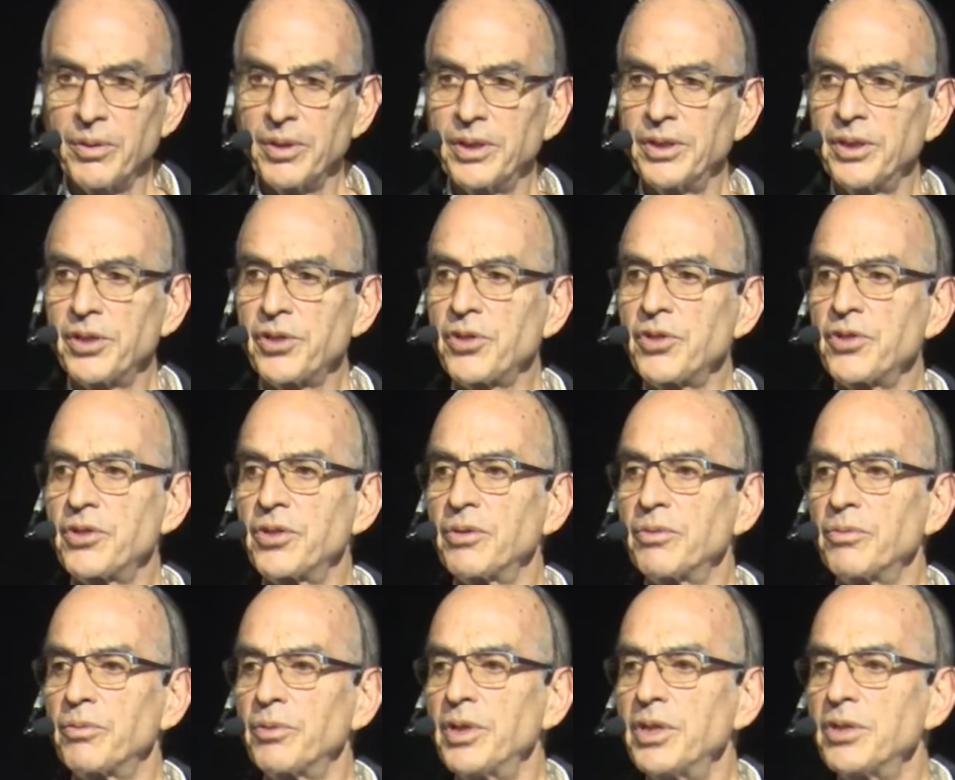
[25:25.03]
and this is
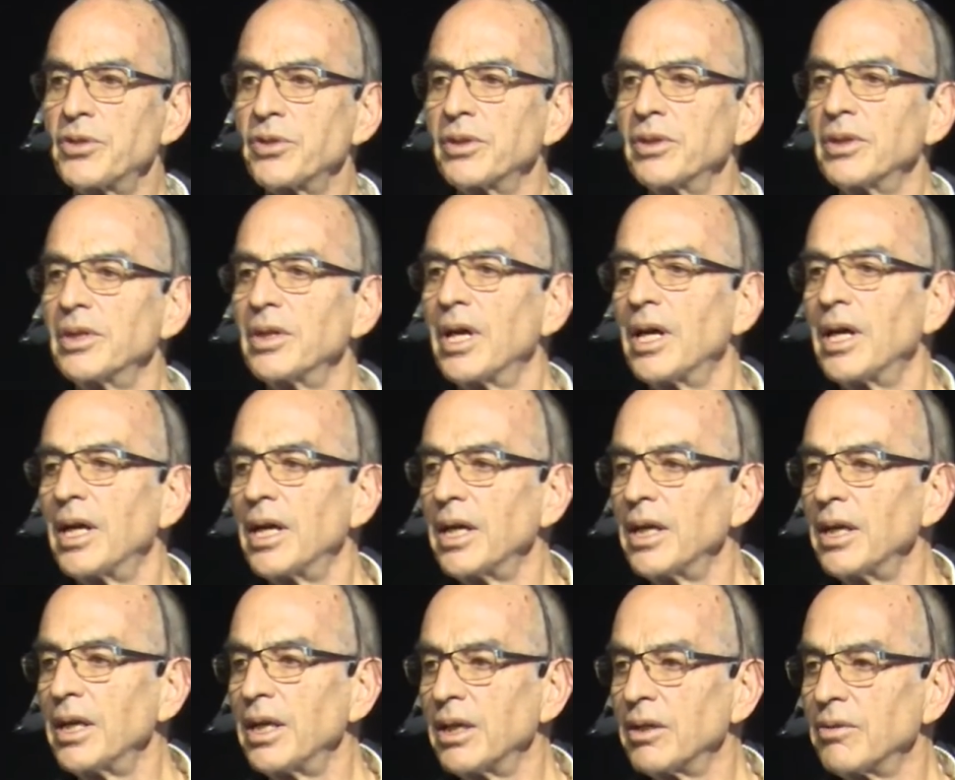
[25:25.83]
the reason I
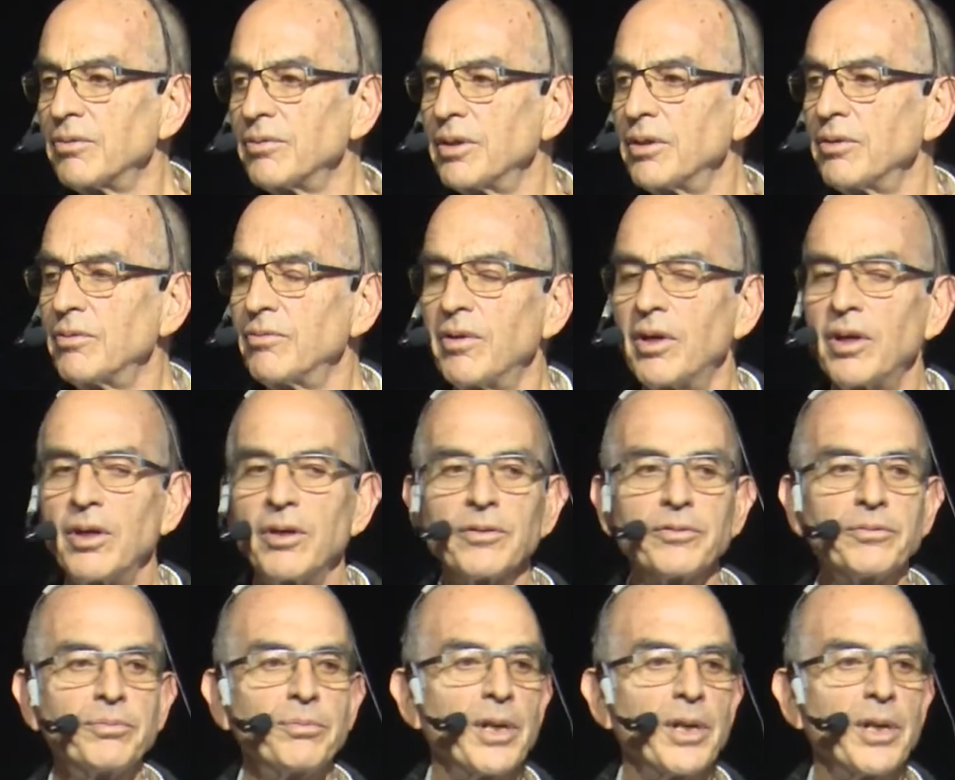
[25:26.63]
have involved